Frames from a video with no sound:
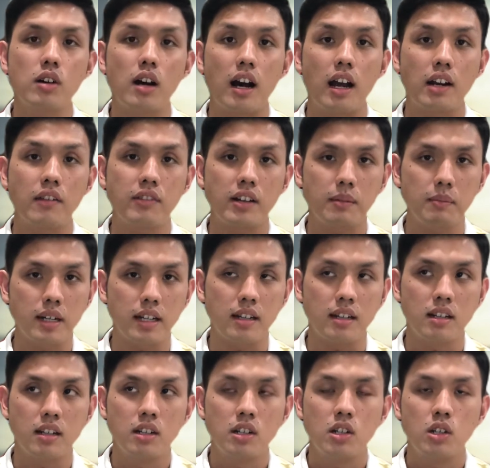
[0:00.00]
Arif
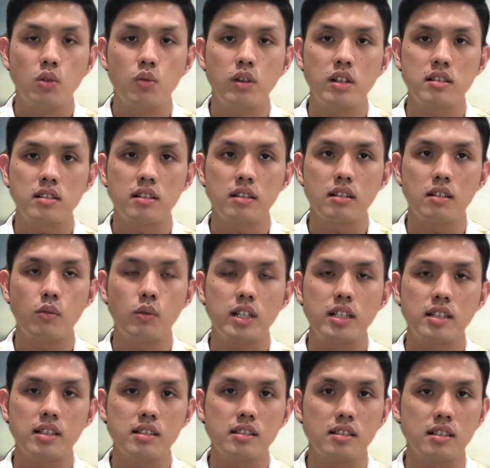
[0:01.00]
Aiman, which
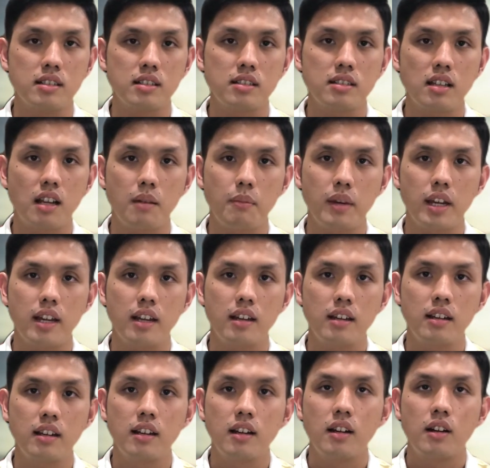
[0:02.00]
is the
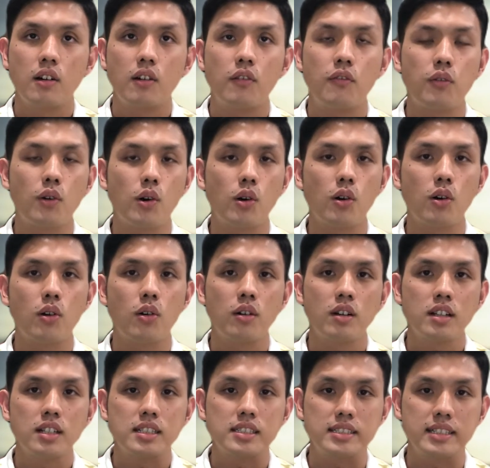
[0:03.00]
starman for
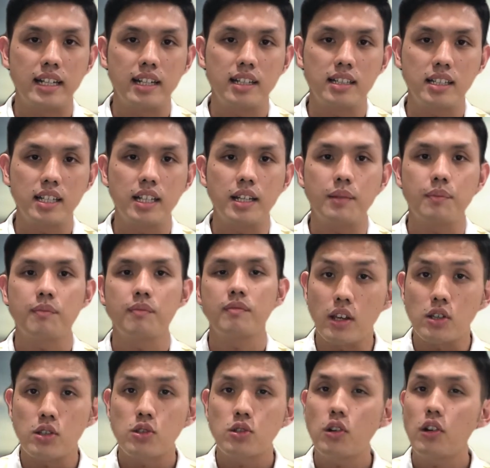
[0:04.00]

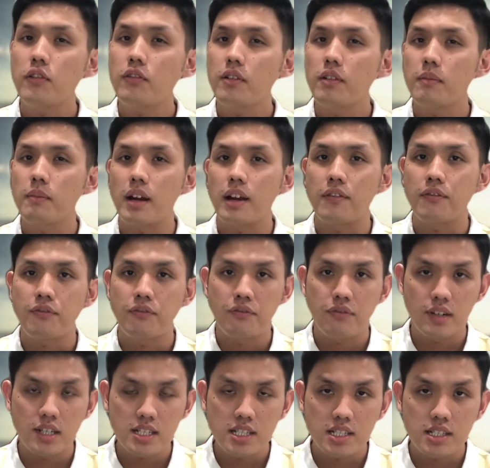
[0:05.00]
JDT. So for my
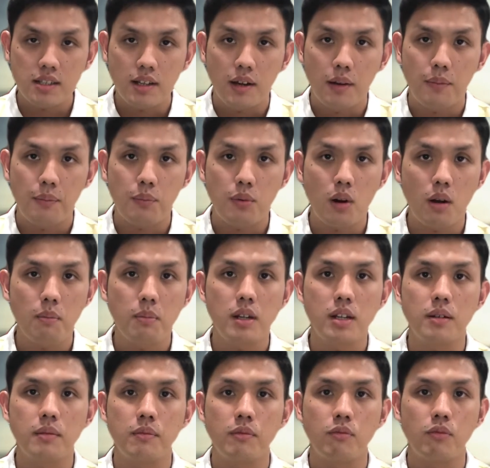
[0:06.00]
first
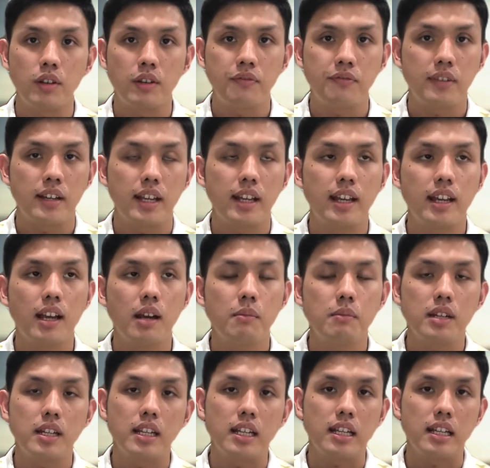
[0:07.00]
problem with
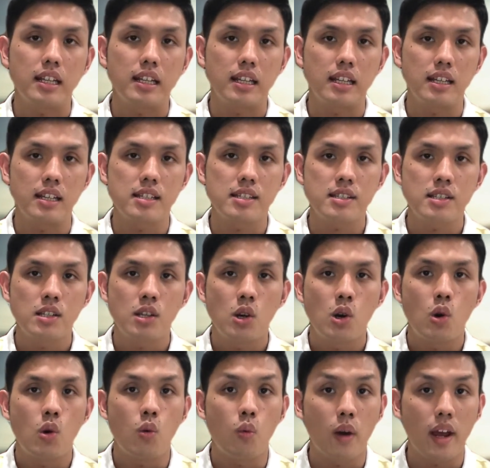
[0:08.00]
AMD is
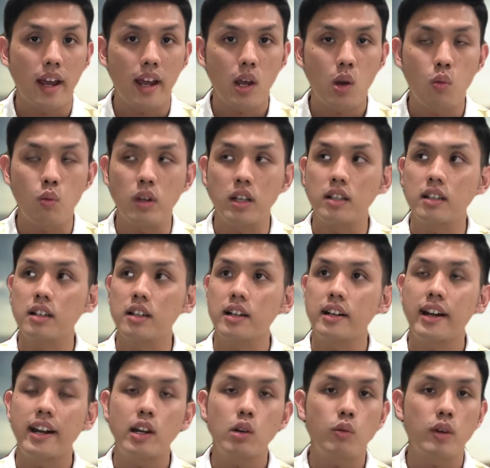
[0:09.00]
where will the
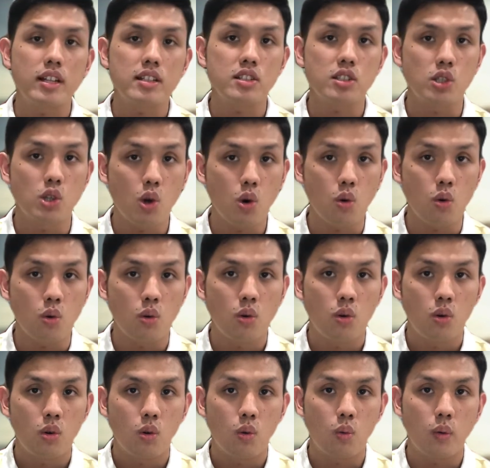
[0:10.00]
graduates go
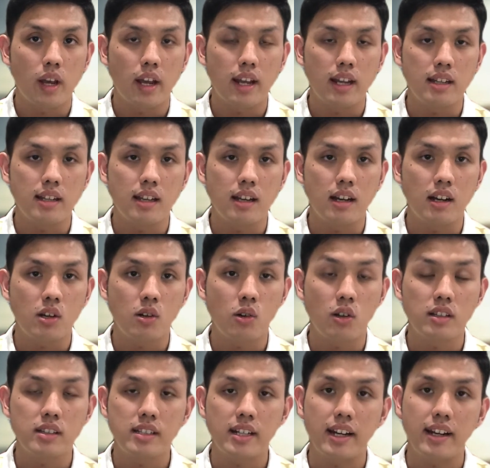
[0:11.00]
when their
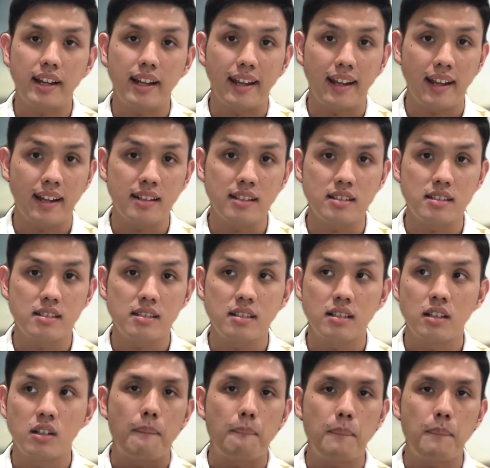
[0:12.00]
contract ends?